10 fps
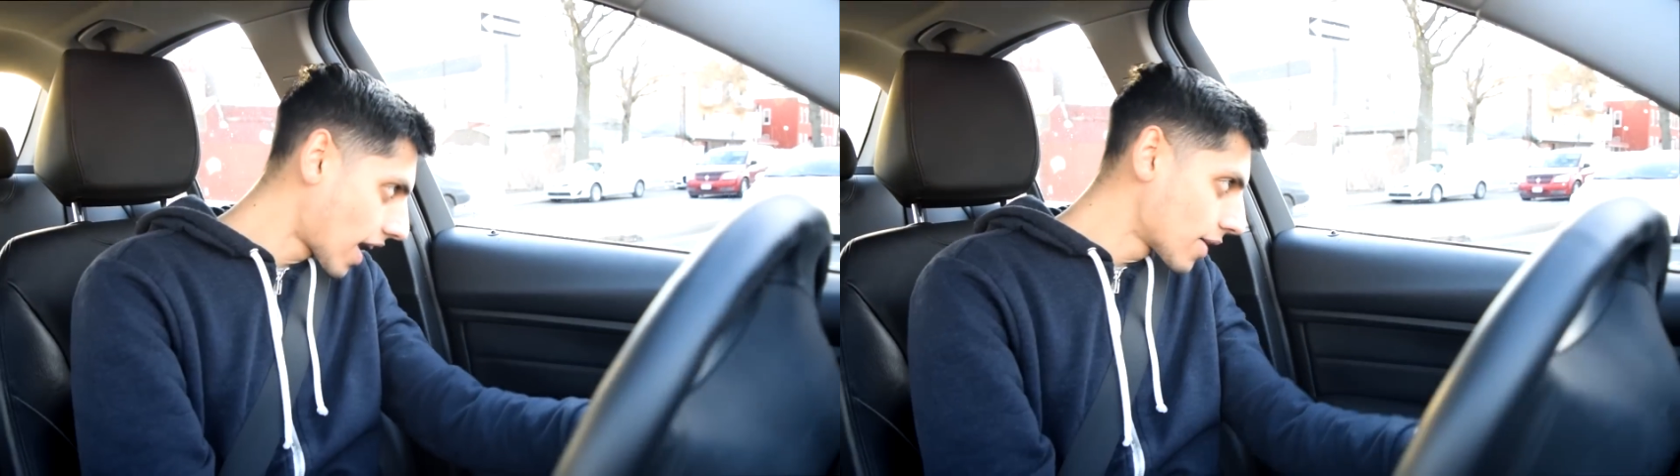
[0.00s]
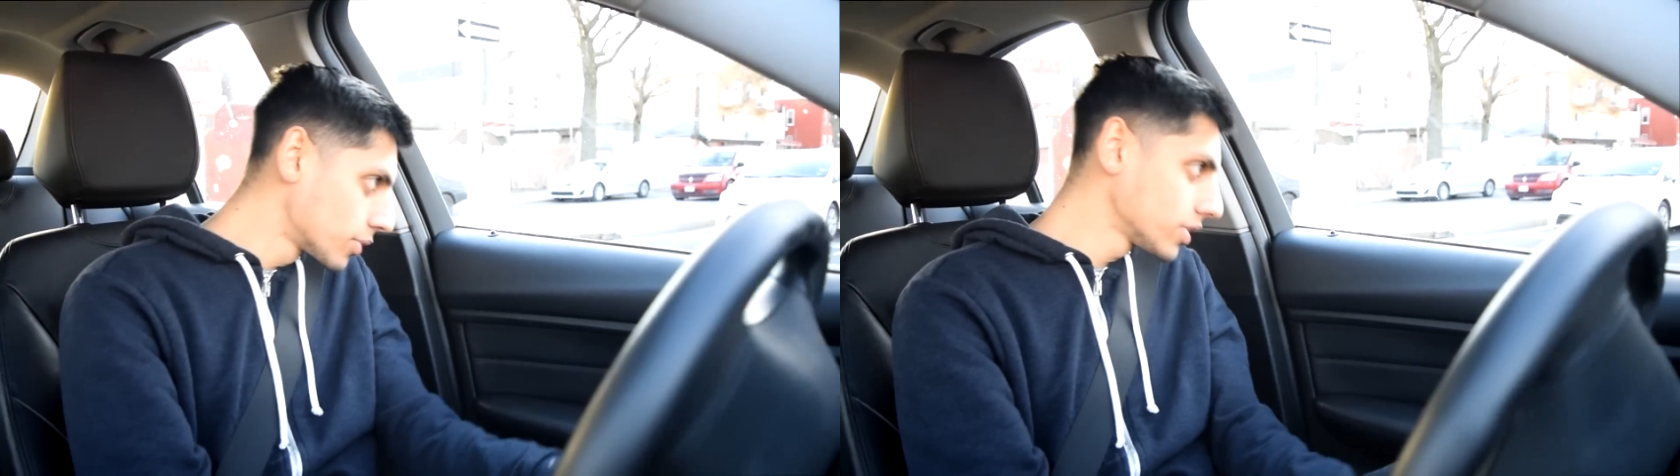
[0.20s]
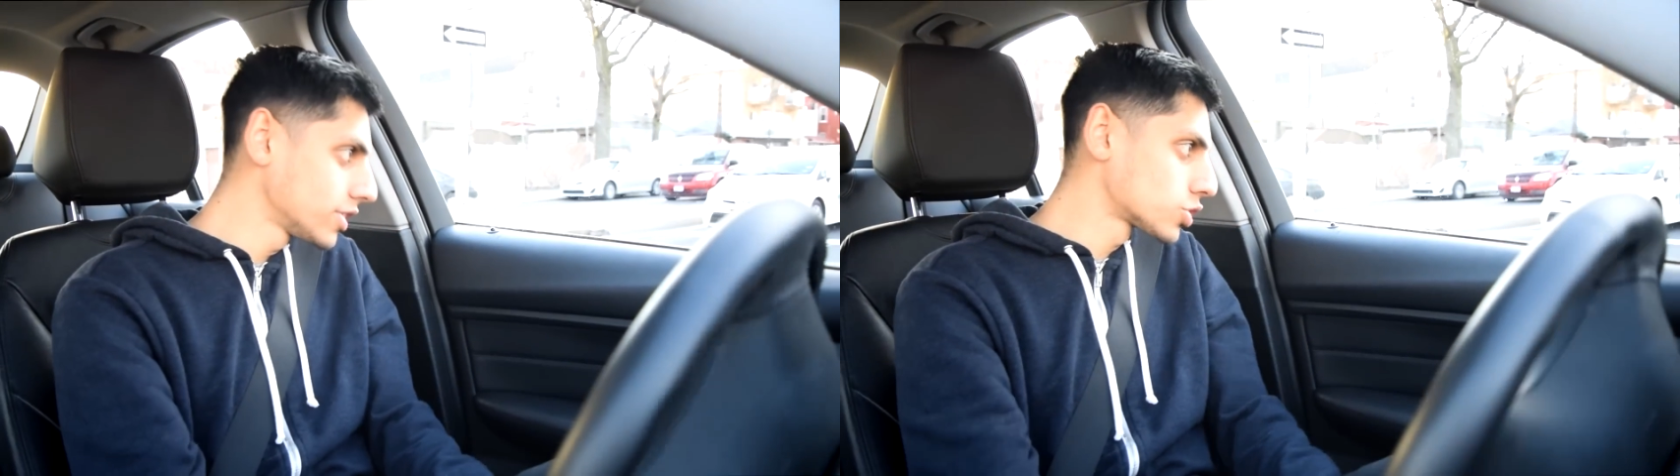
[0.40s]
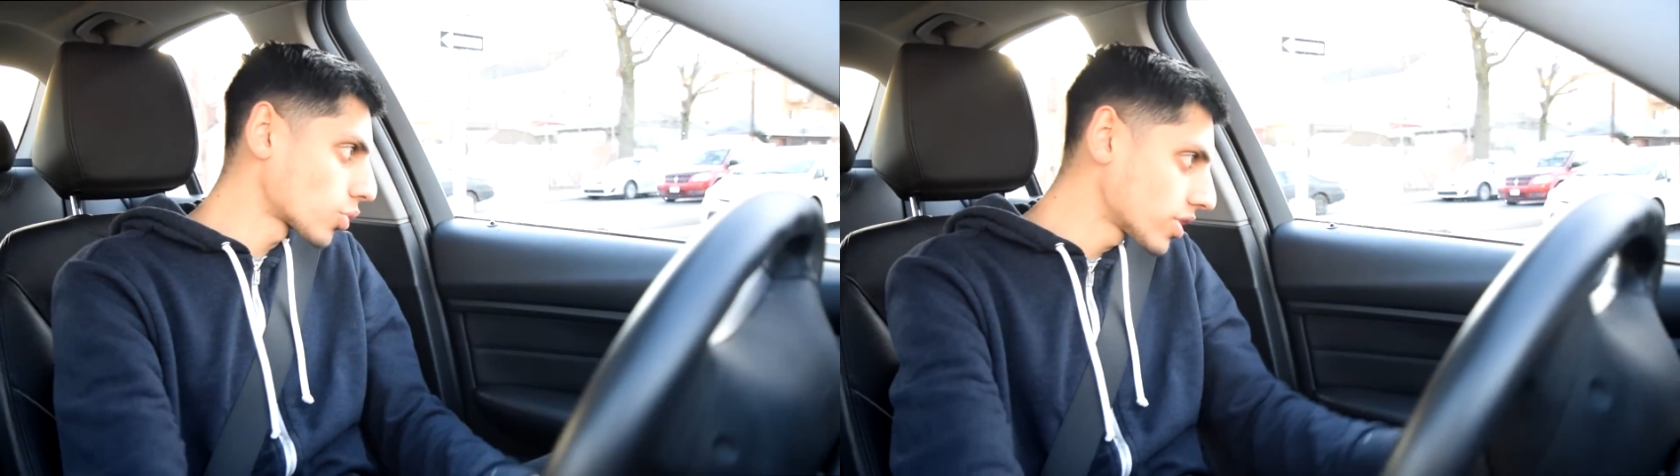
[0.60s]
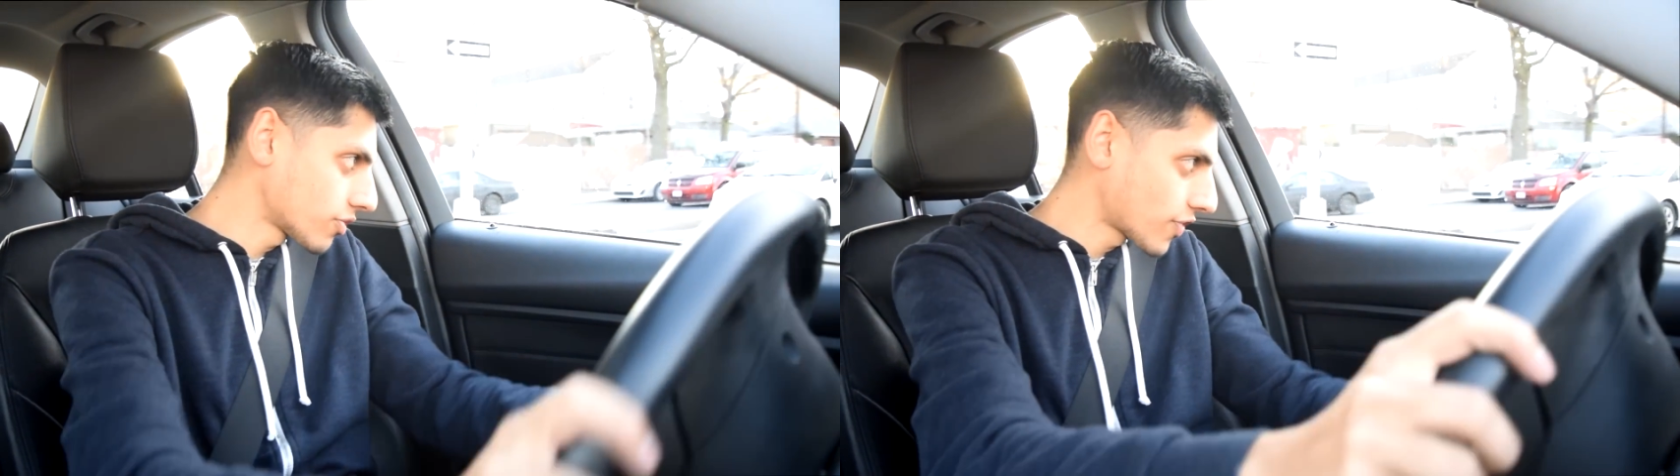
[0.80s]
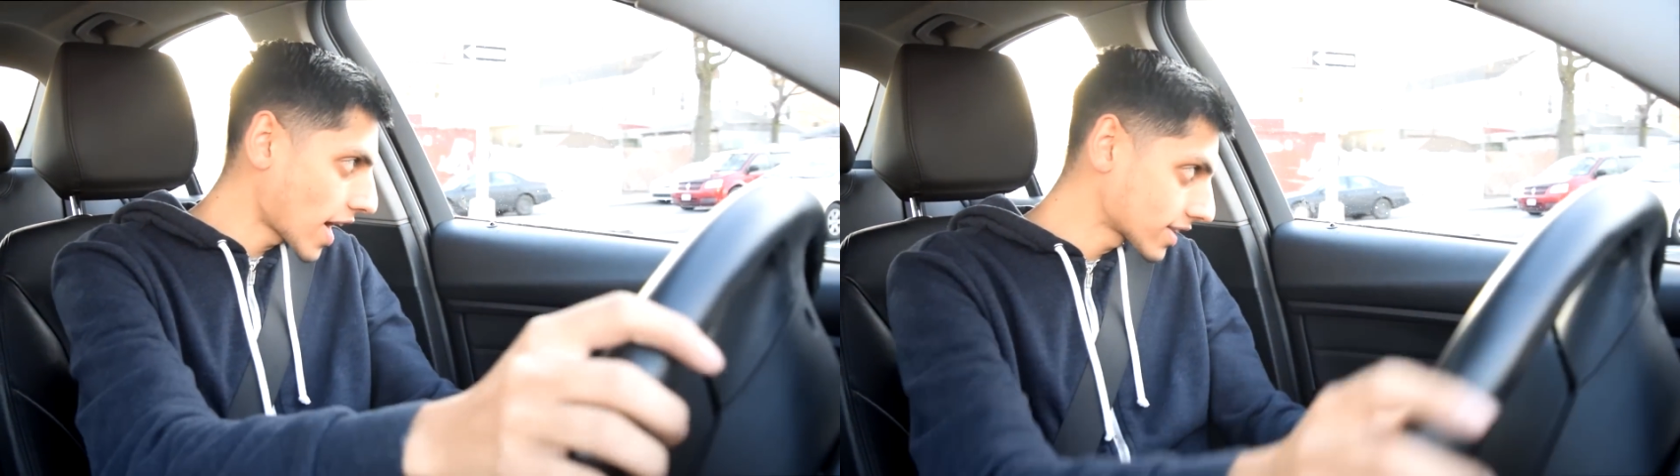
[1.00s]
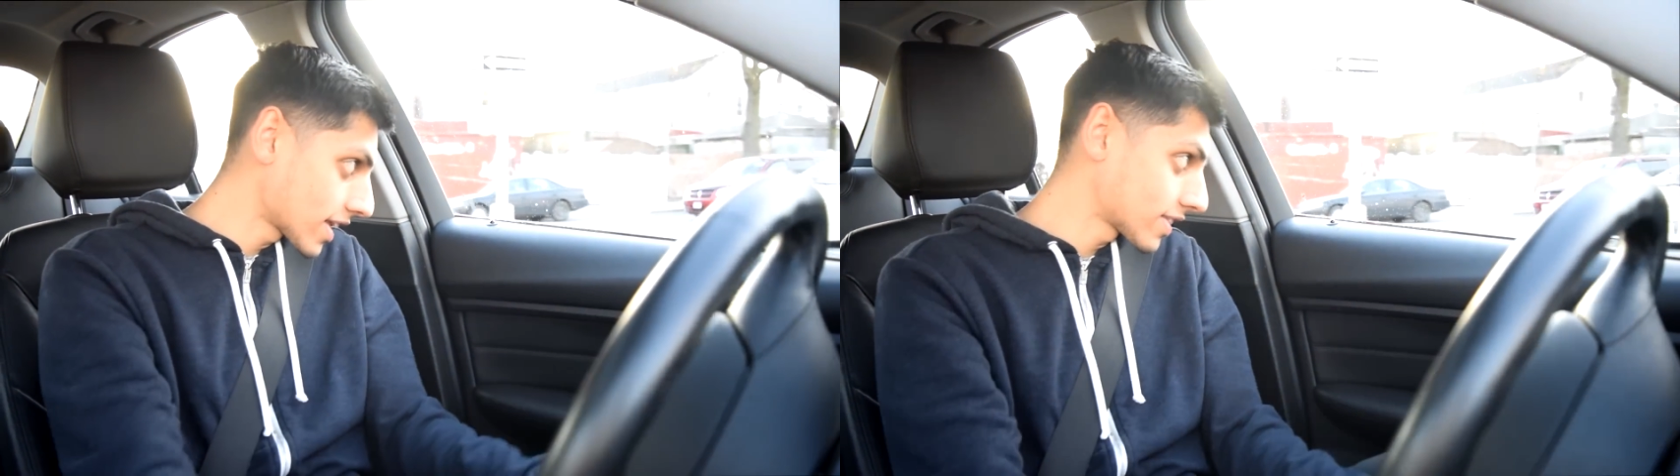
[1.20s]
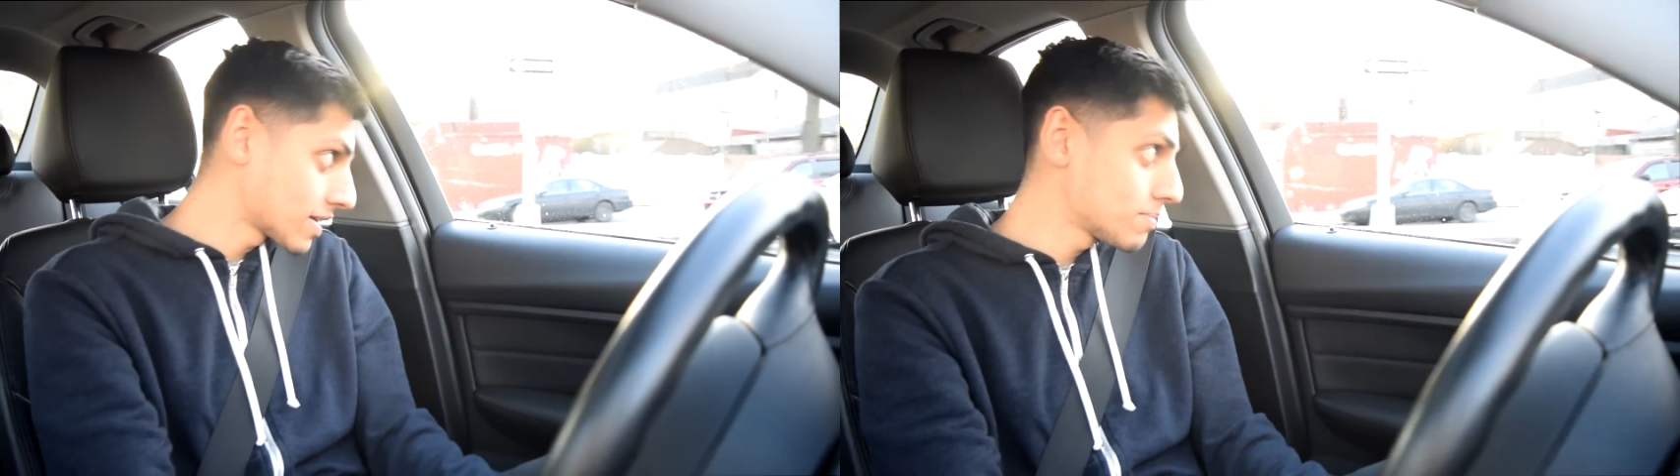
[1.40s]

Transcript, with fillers: I really enjoy the fact that they